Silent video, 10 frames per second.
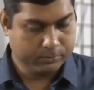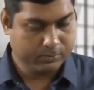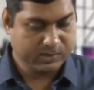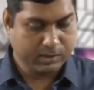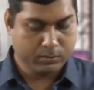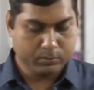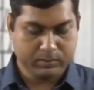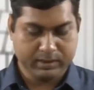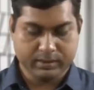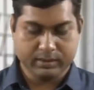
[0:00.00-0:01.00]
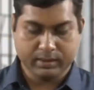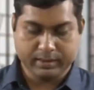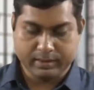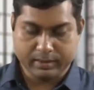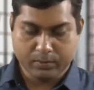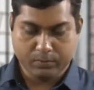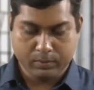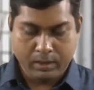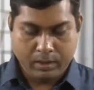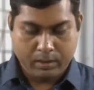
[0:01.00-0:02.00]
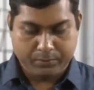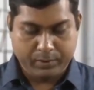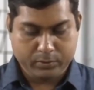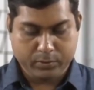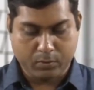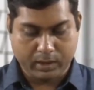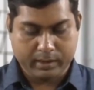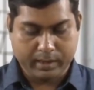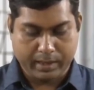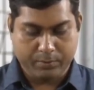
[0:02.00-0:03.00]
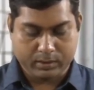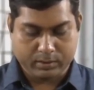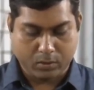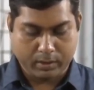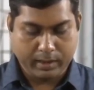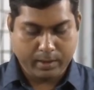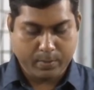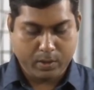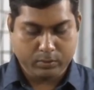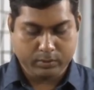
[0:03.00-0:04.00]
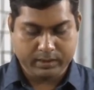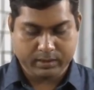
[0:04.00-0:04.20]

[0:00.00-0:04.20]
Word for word: Now, this is a detailed view. So, what I was talking about this